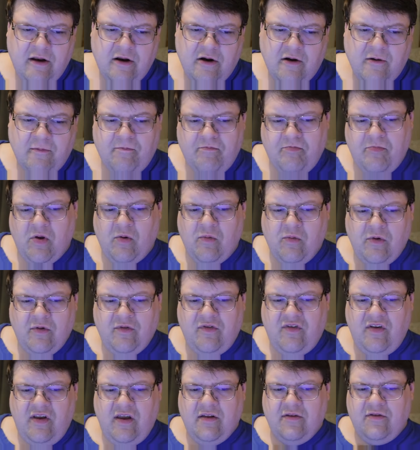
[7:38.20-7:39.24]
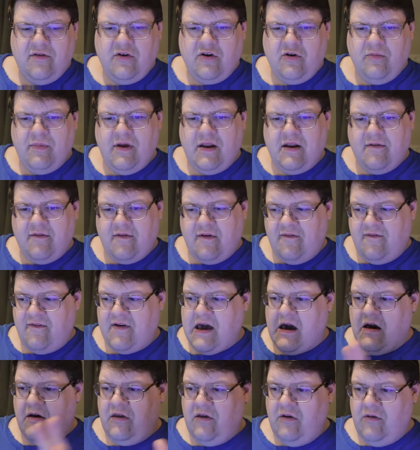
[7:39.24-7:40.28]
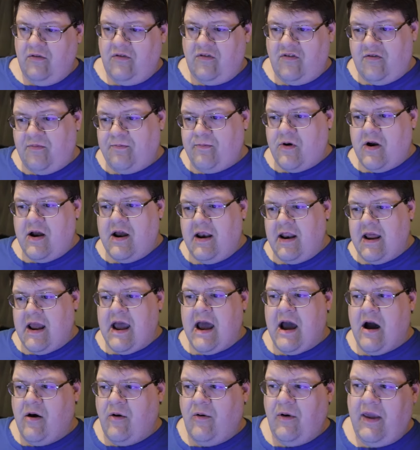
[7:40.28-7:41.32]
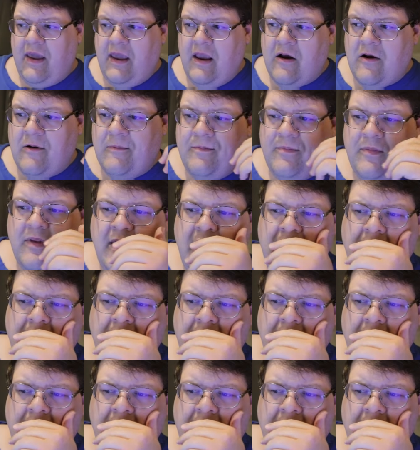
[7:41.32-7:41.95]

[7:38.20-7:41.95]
know, we'll see a little bit of a value spread out here.